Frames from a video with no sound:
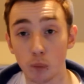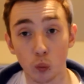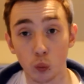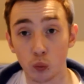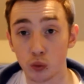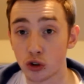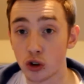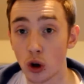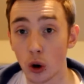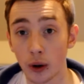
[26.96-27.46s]

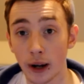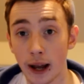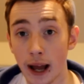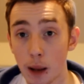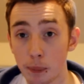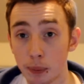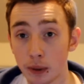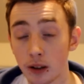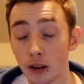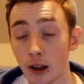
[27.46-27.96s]
It's not going to
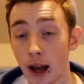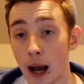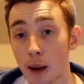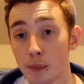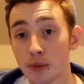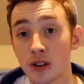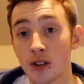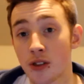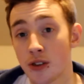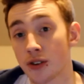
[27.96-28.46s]
happen.
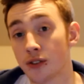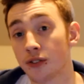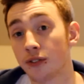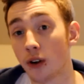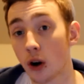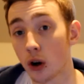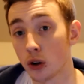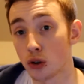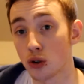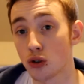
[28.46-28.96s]
Absinthe is
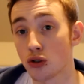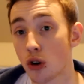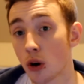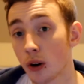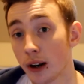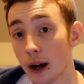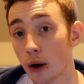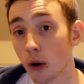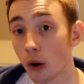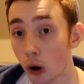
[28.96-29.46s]
far too
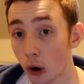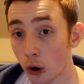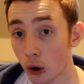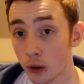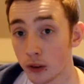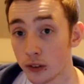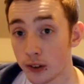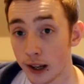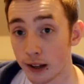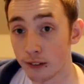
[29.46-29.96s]
strong an alcohol
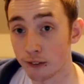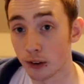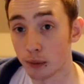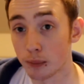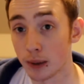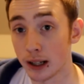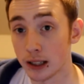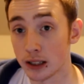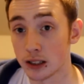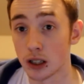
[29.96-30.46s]
content for
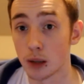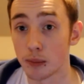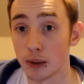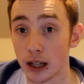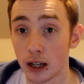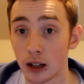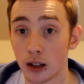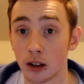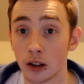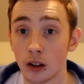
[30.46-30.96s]
my
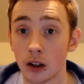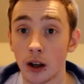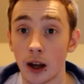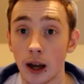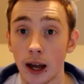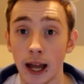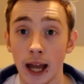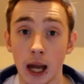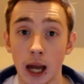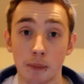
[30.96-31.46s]
stomach
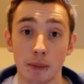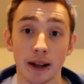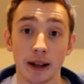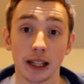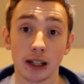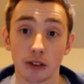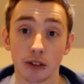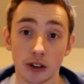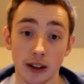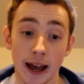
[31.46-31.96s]
and my
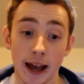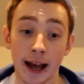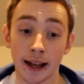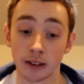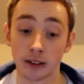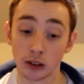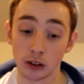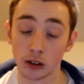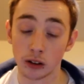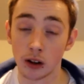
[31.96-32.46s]
liver to
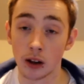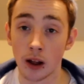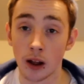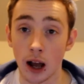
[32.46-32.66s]
handle,